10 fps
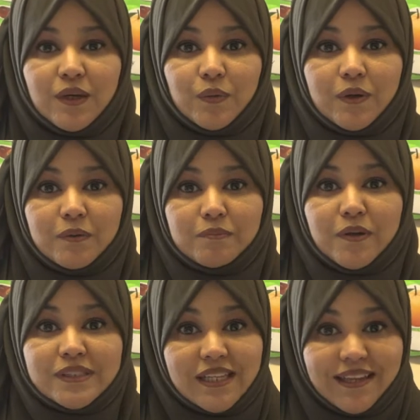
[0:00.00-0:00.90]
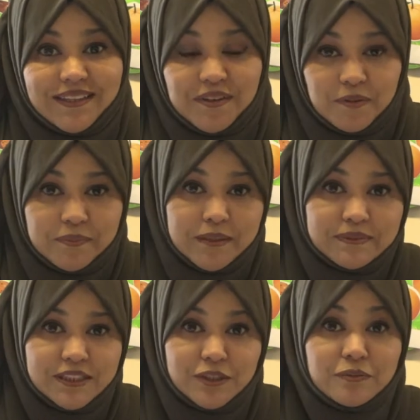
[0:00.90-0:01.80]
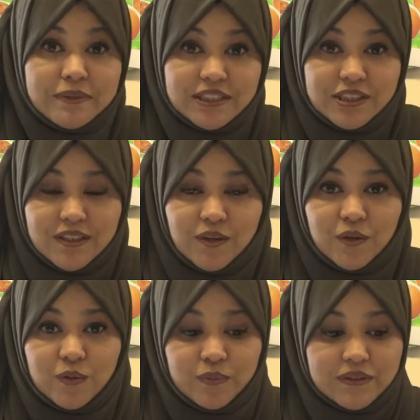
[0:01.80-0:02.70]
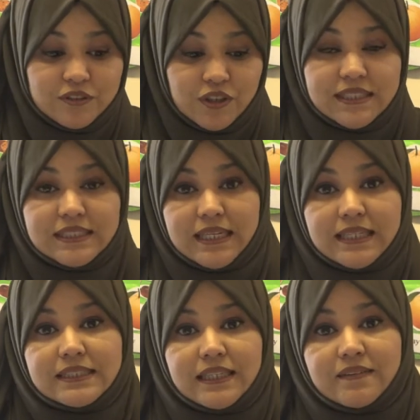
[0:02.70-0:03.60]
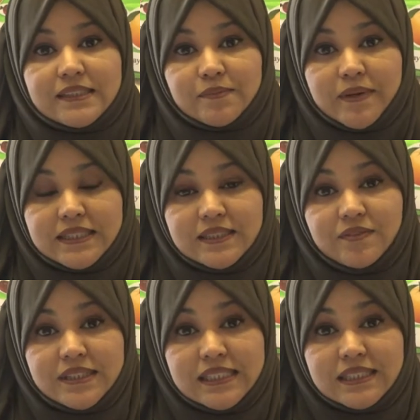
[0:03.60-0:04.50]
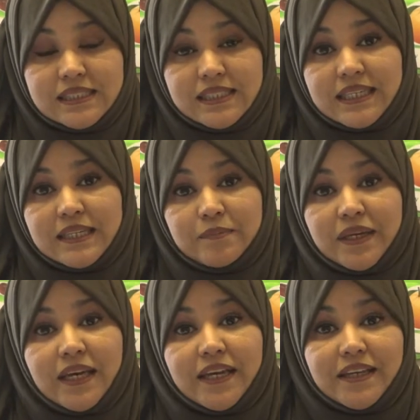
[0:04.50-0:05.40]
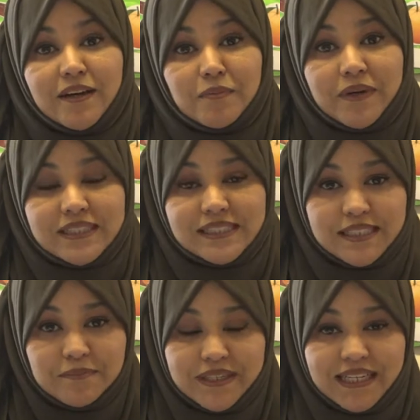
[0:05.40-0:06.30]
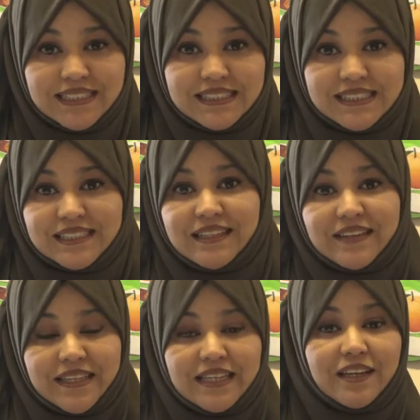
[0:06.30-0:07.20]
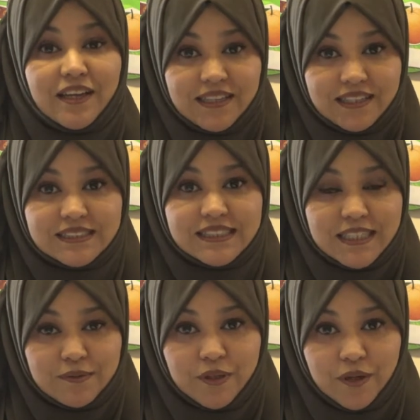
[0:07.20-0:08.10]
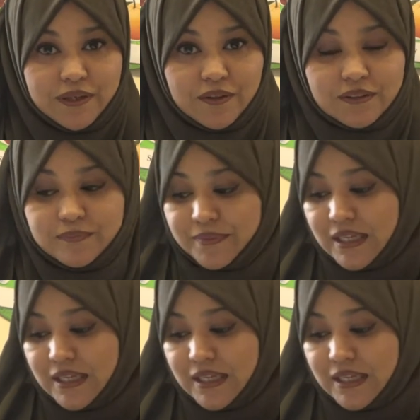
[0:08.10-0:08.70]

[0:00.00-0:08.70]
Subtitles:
will most likely not be able to do much at home, we've tried to get together some activities to keep young minds stimulated and that learning to keep going on.